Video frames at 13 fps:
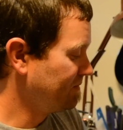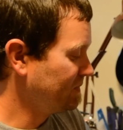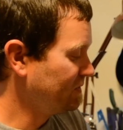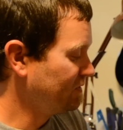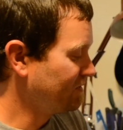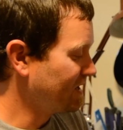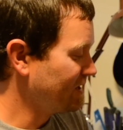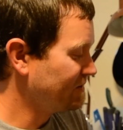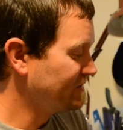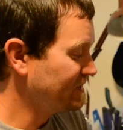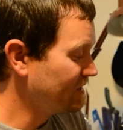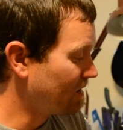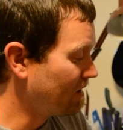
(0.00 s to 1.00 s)
You've got your
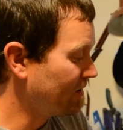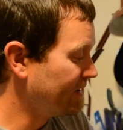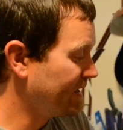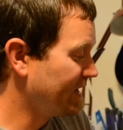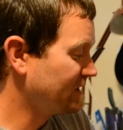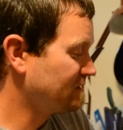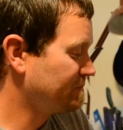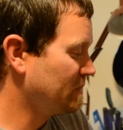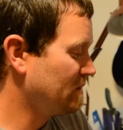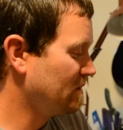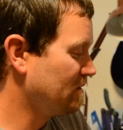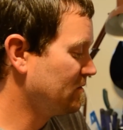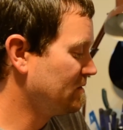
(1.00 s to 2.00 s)
DR and
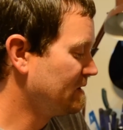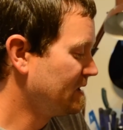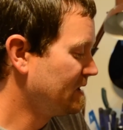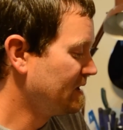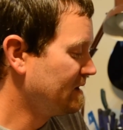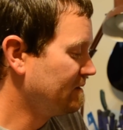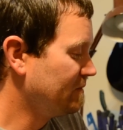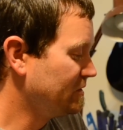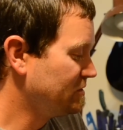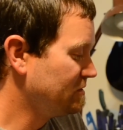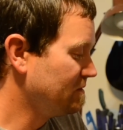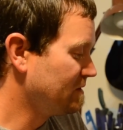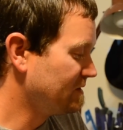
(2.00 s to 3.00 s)
Expo,
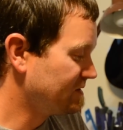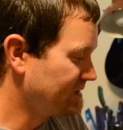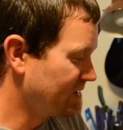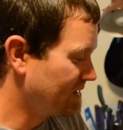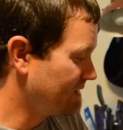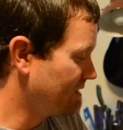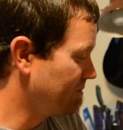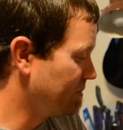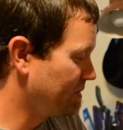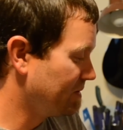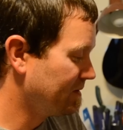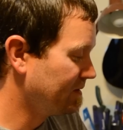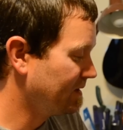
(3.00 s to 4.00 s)
which you can set up
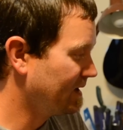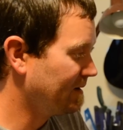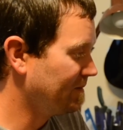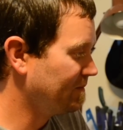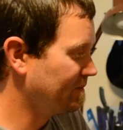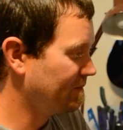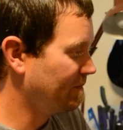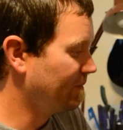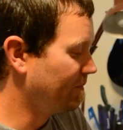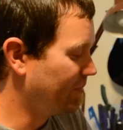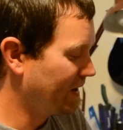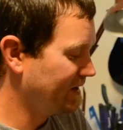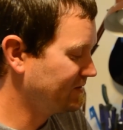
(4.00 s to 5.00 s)

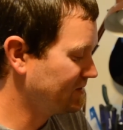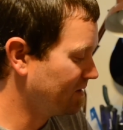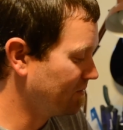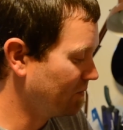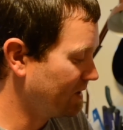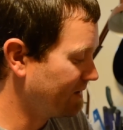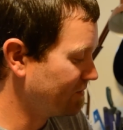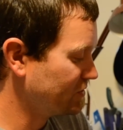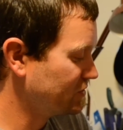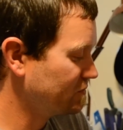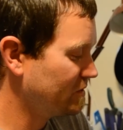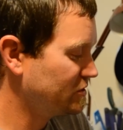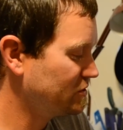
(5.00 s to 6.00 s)
based on whatever
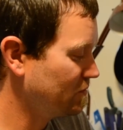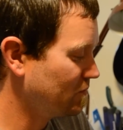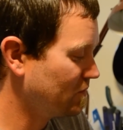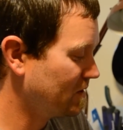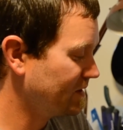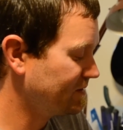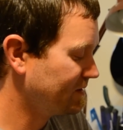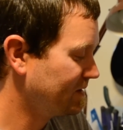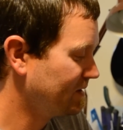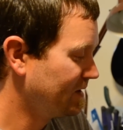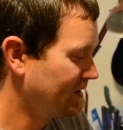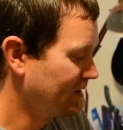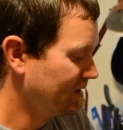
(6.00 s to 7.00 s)
switch you want.
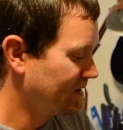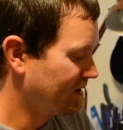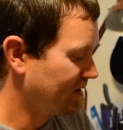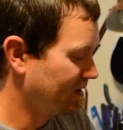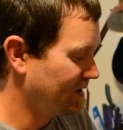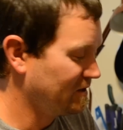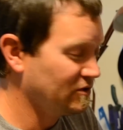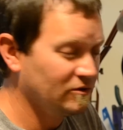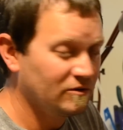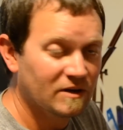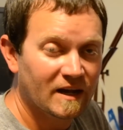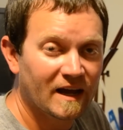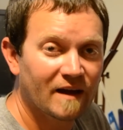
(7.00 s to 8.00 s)
You
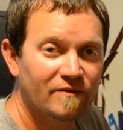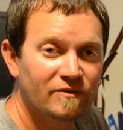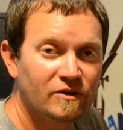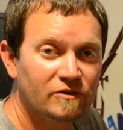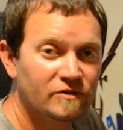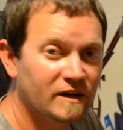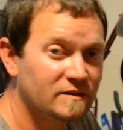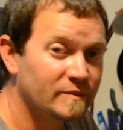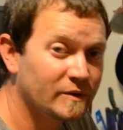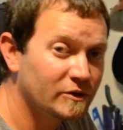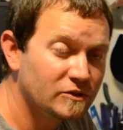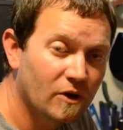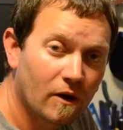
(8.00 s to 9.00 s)
can have your
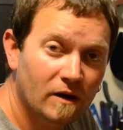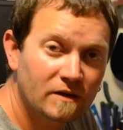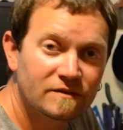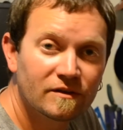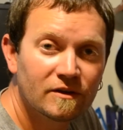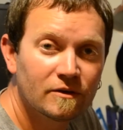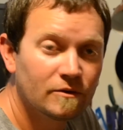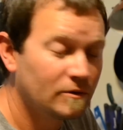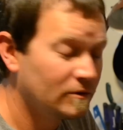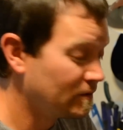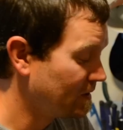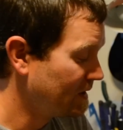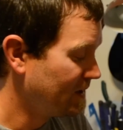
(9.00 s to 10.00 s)
transmitter talk to
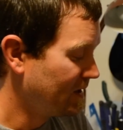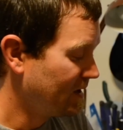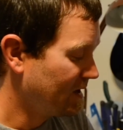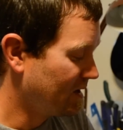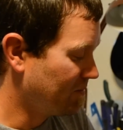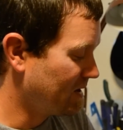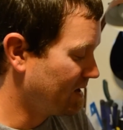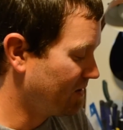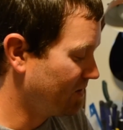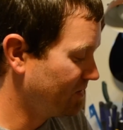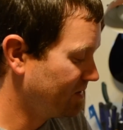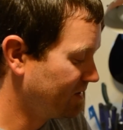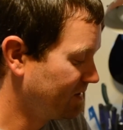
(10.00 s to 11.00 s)
you
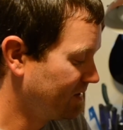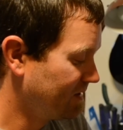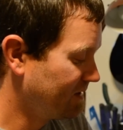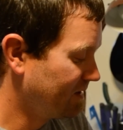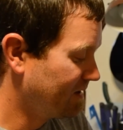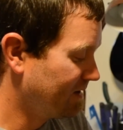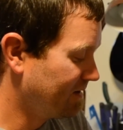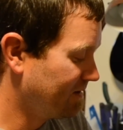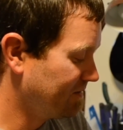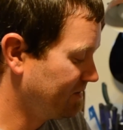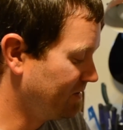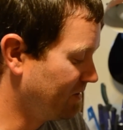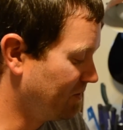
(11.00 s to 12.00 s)
about
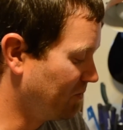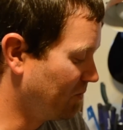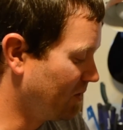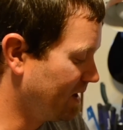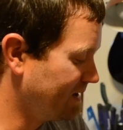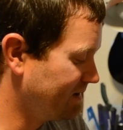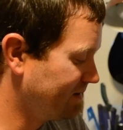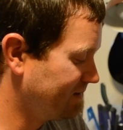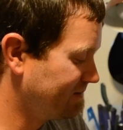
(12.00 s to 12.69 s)
what,